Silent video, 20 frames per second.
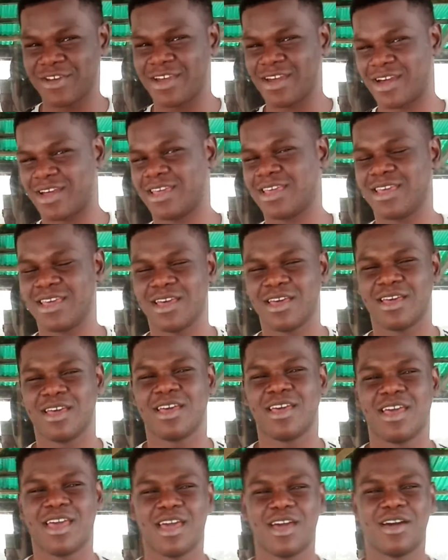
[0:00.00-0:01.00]
guy
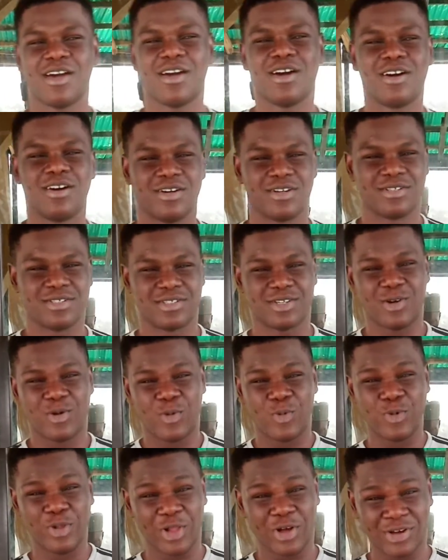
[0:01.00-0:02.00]

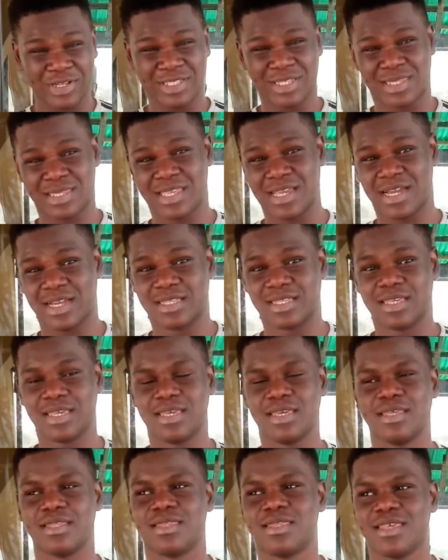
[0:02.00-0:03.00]
will understand
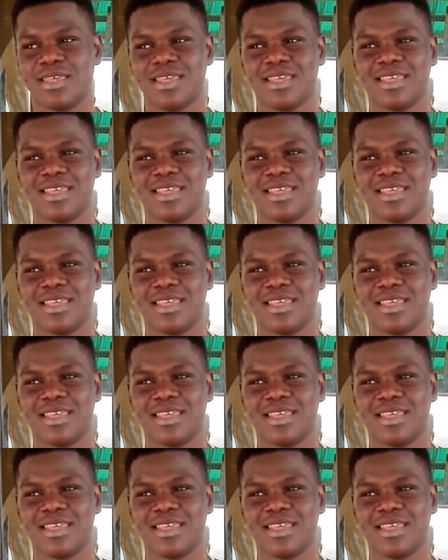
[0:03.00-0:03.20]
is